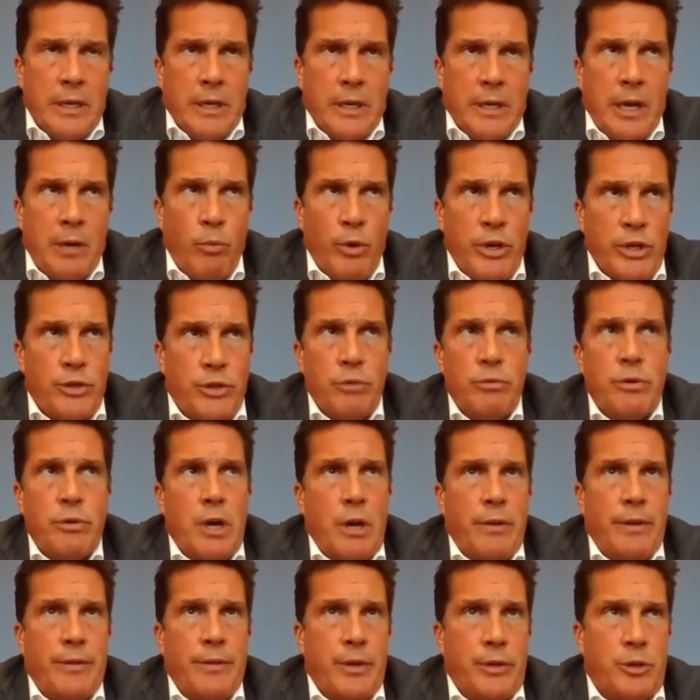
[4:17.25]
And we do
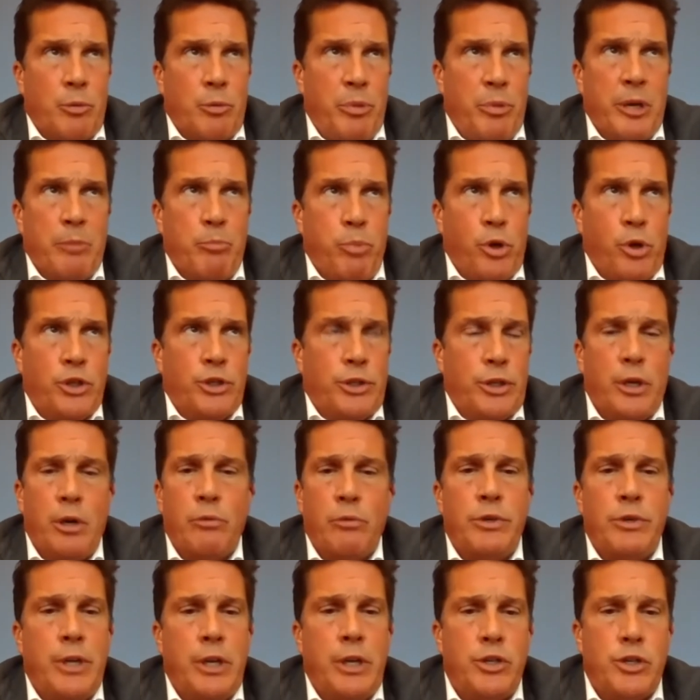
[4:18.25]
know that there's a big push to go
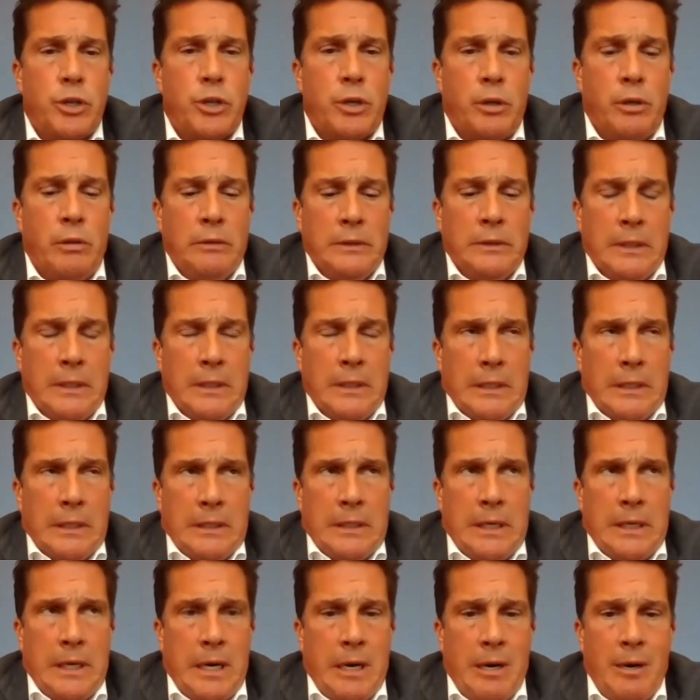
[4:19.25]
digital,
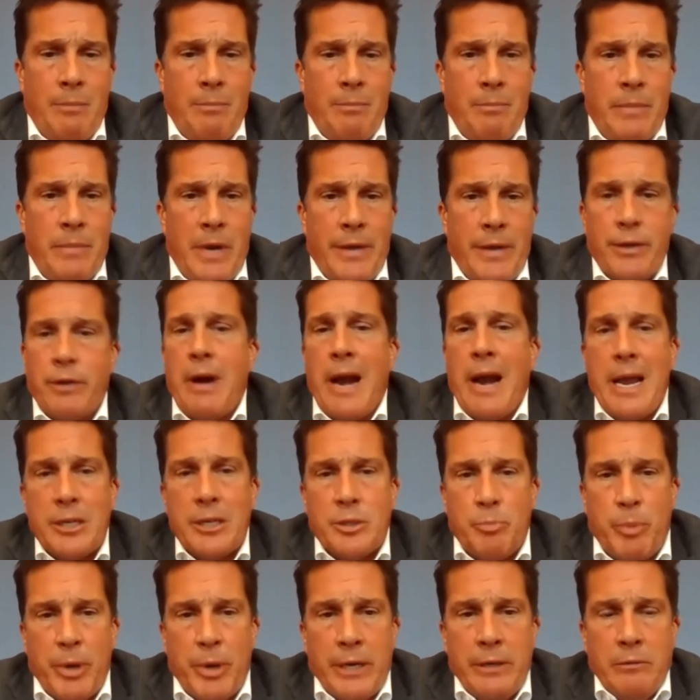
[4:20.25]
and there has
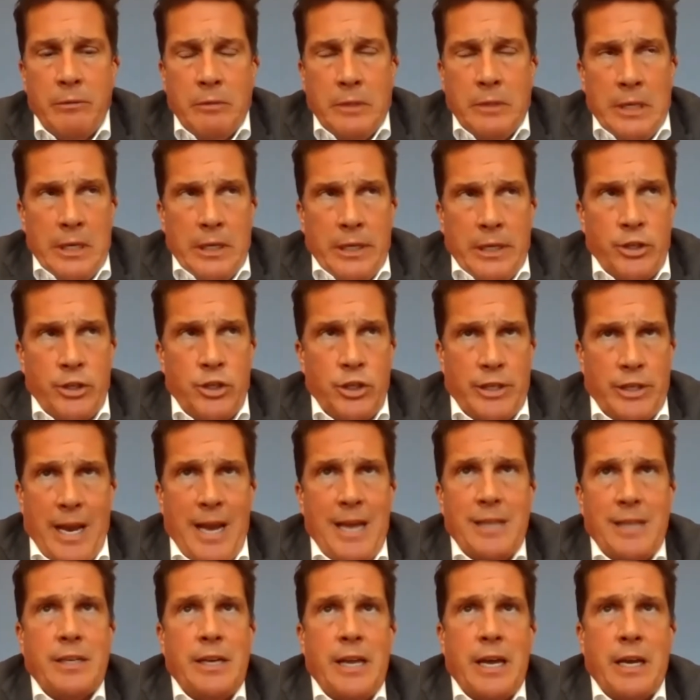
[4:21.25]
been. It just
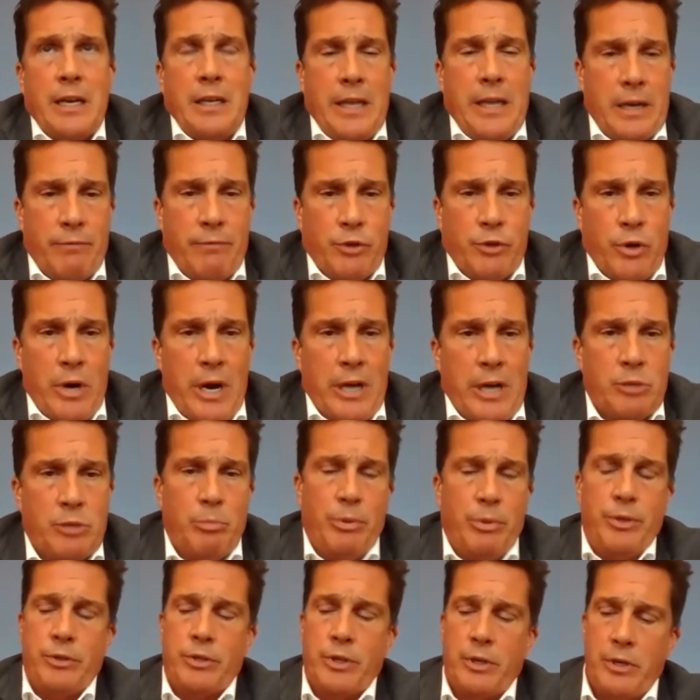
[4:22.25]
hasn't had a lot of traction.
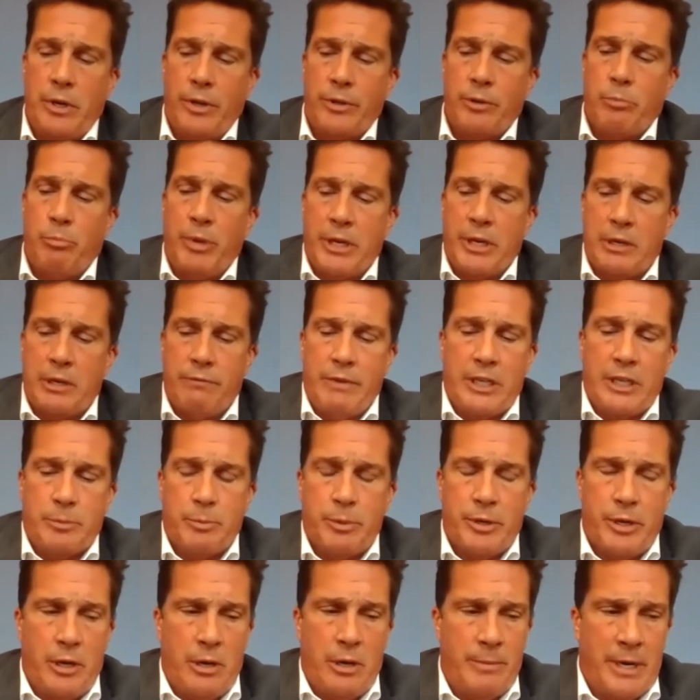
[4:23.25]
But there's another big
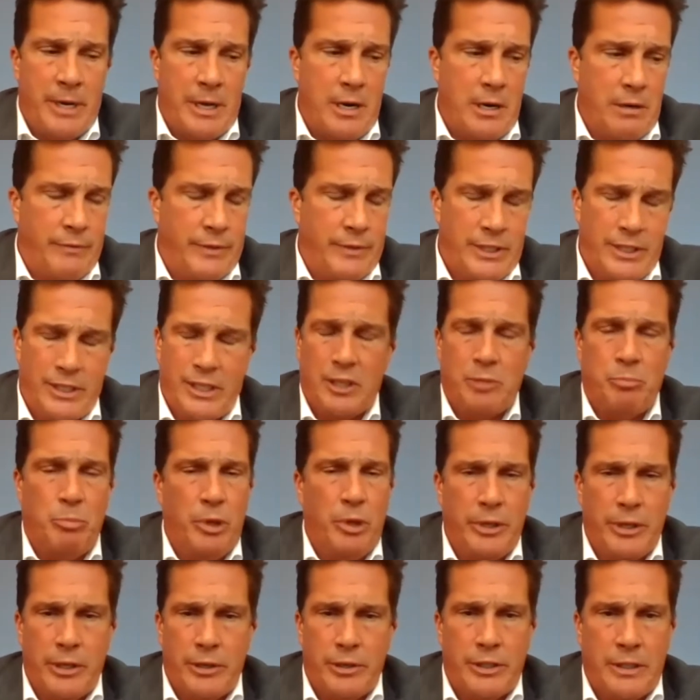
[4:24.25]
investment coming. I don't know if it's 6
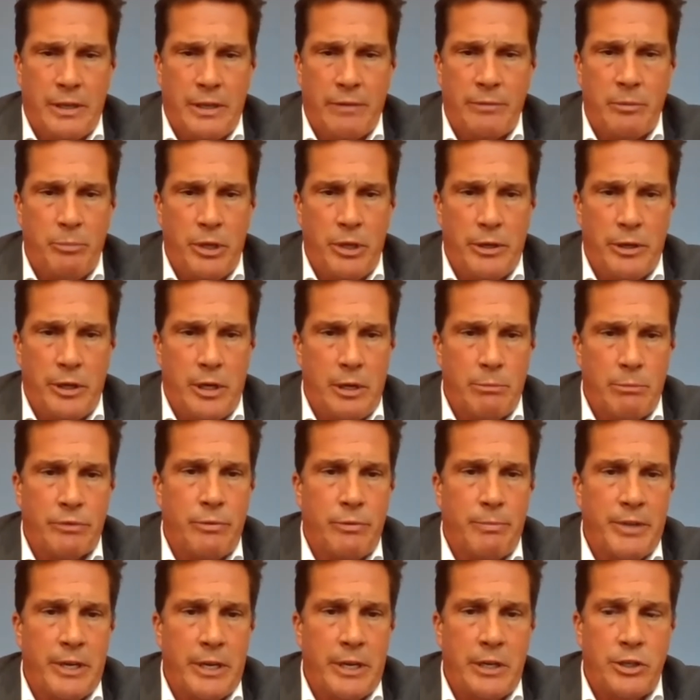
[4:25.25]
billion or 7 billion coming
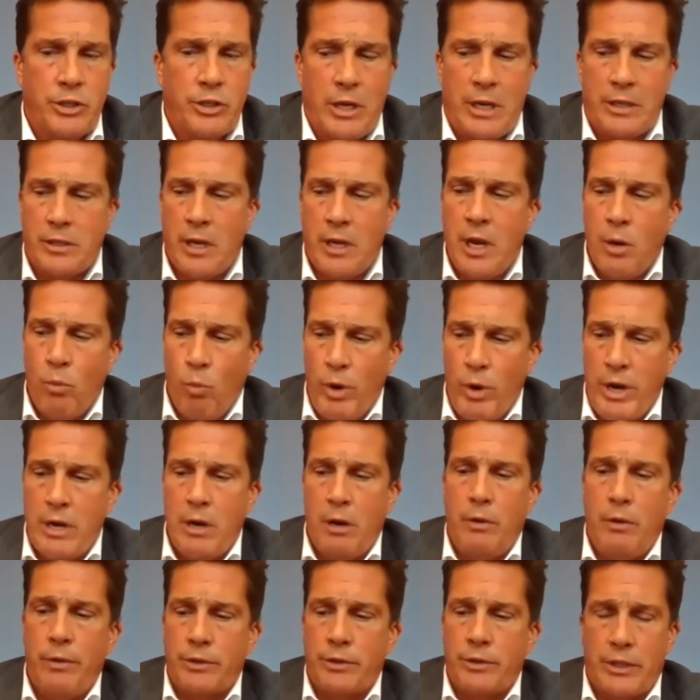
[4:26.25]
from the NHS. We
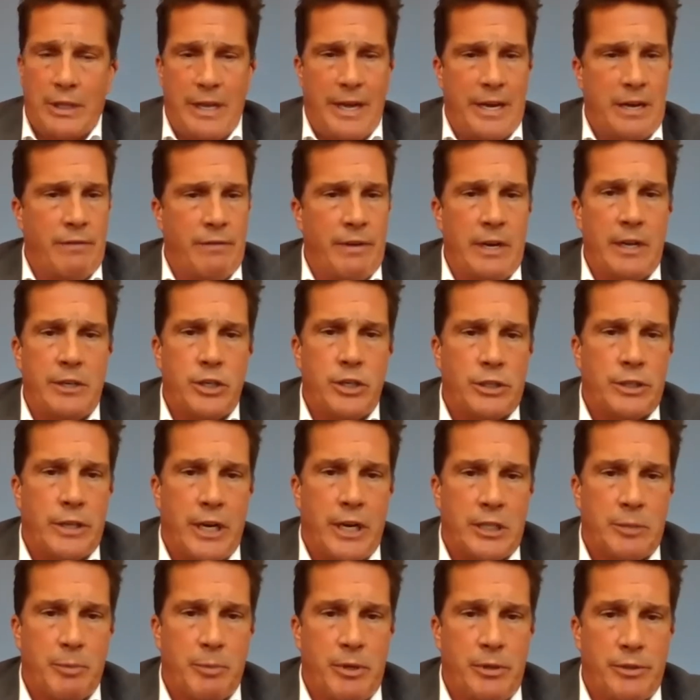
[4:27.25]
know there's a lot of NHS
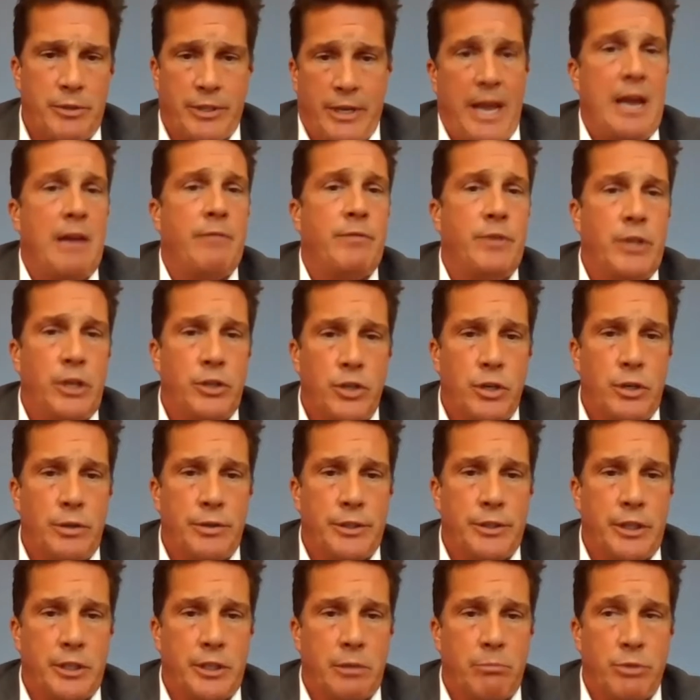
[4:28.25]
hospitals that have digital
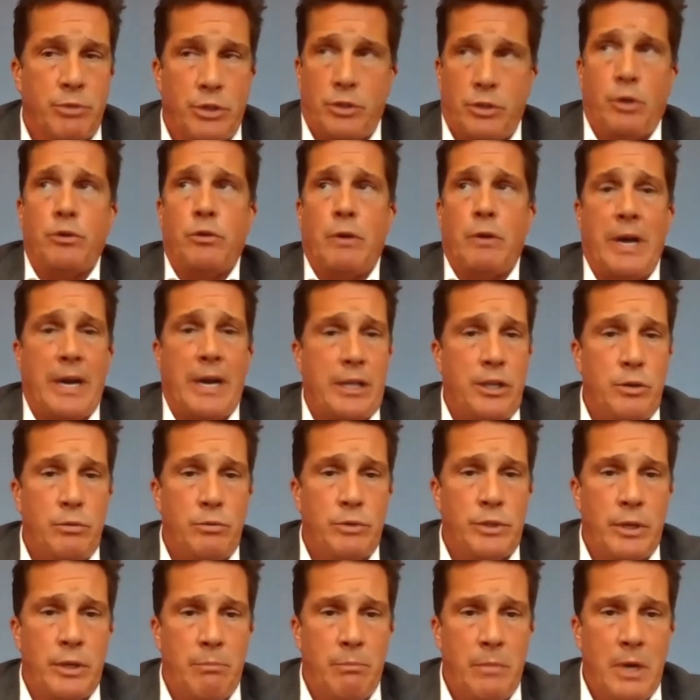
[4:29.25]
systems that don't know how to
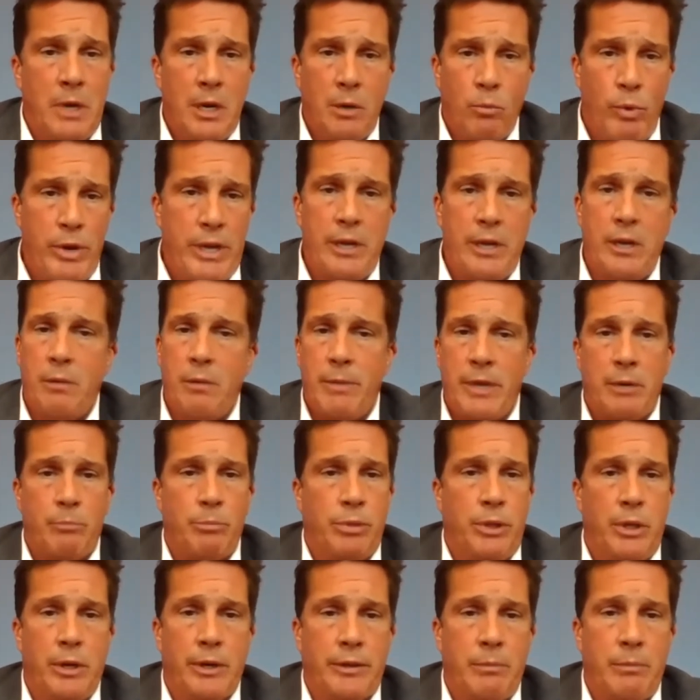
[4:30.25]
use them. We can come in and
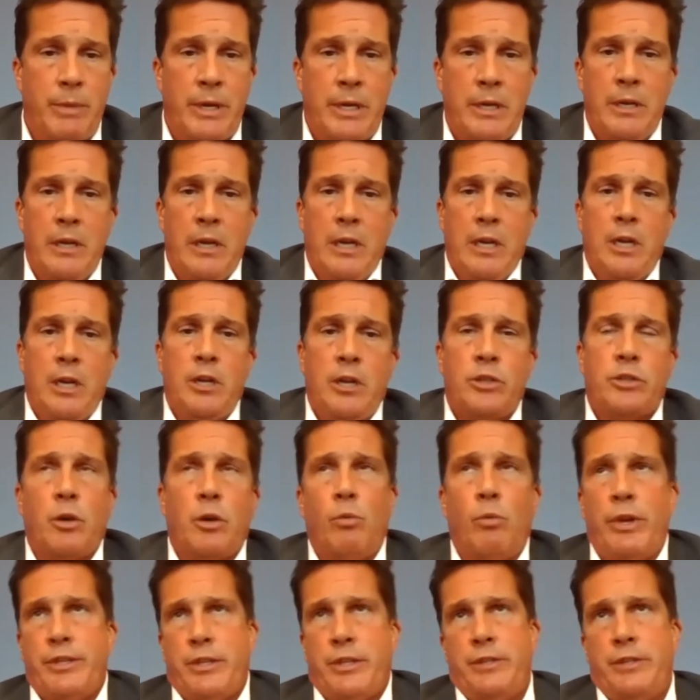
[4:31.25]
plug them in. So
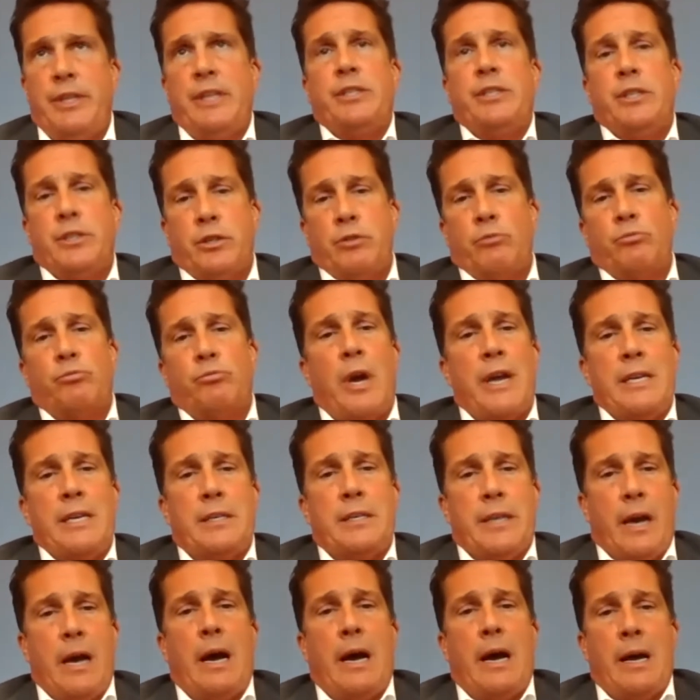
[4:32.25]
this is the right
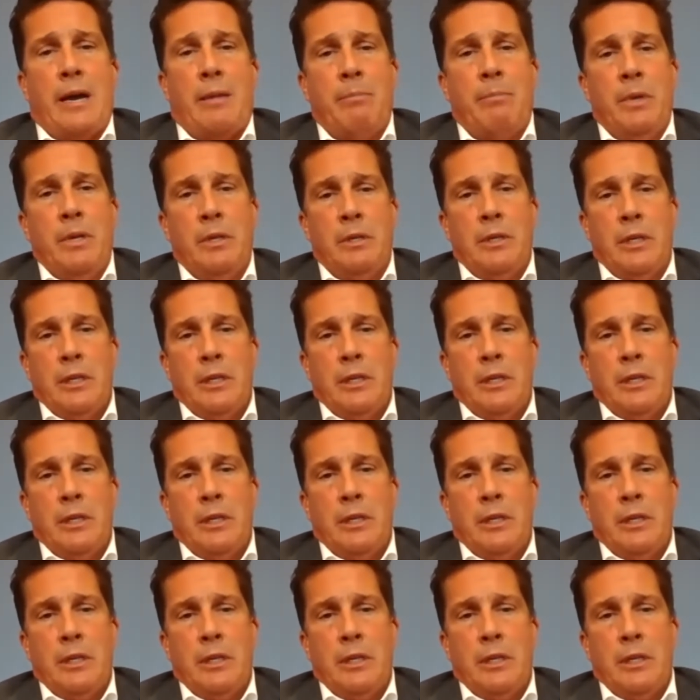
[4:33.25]
time,